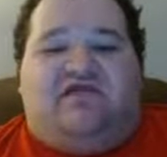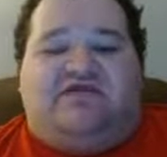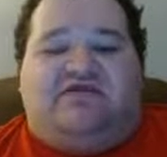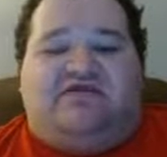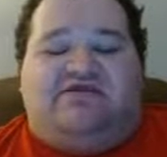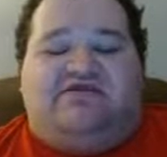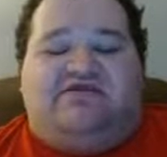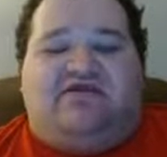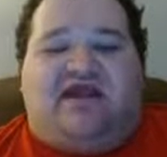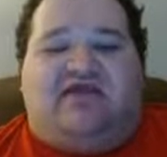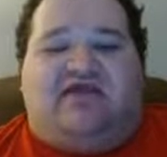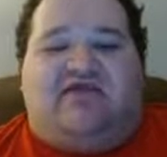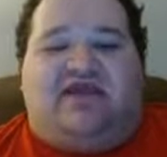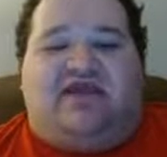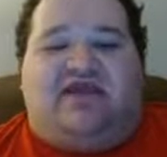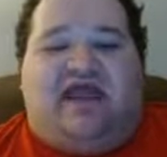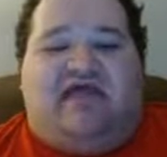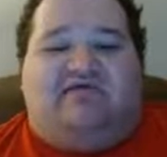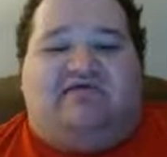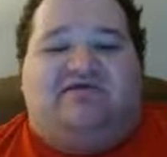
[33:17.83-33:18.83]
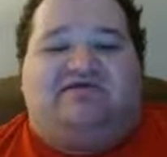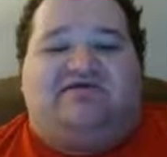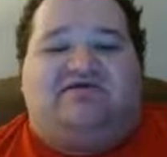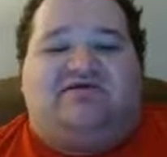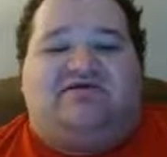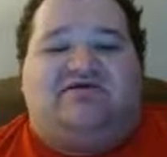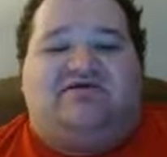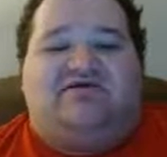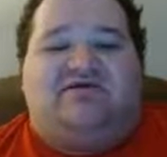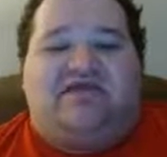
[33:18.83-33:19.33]
the legendary
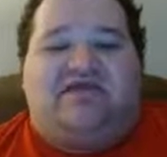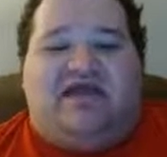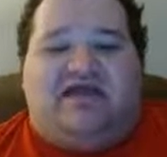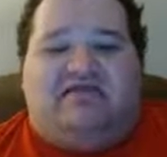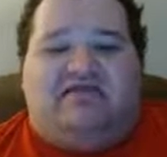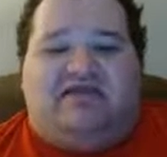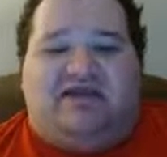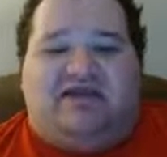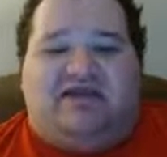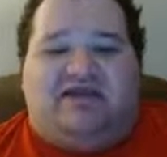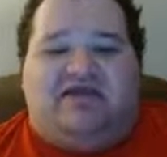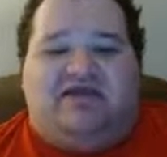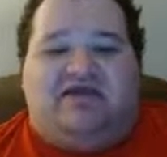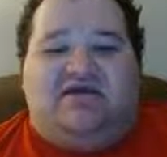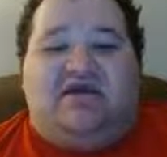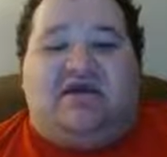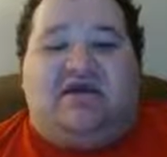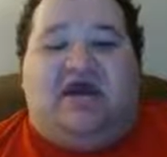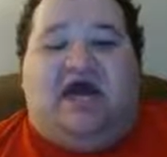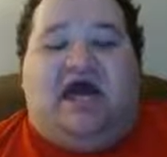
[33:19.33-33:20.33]
Alex Cardinale,